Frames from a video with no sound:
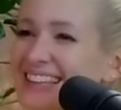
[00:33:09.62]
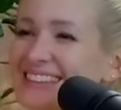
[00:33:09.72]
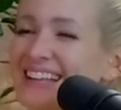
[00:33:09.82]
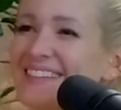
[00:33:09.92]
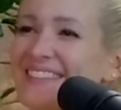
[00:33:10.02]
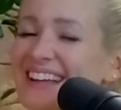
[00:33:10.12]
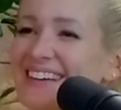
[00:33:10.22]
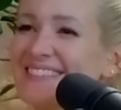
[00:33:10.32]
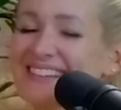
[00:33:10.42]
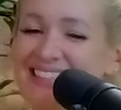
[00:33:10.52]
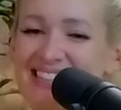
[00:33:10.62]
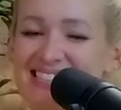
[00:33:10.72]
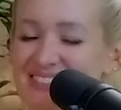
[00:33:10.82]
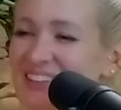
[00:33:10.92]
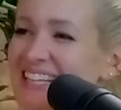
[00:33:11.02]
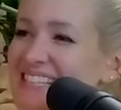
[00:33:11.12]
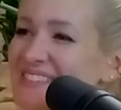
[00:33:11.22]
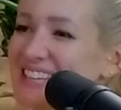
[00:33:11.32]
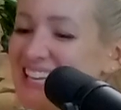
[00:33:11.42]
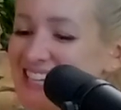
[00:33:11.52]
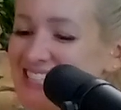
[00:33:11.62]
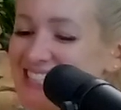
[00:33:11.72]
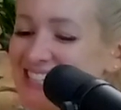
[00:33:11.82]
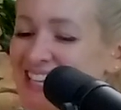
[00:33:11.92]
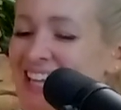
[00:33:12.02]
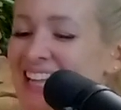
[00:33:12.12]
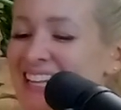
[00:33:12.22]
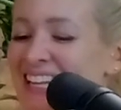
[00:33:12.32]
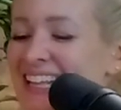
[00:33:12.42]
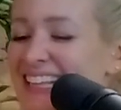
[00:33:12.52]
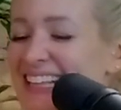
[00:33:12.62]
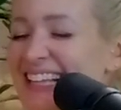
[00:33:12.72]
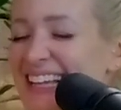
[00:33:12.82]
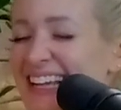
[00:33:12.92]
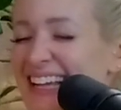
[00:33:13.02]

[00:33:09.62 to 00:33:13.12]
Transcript: I love that one. That's Vegas Vacation. Mm-hmm.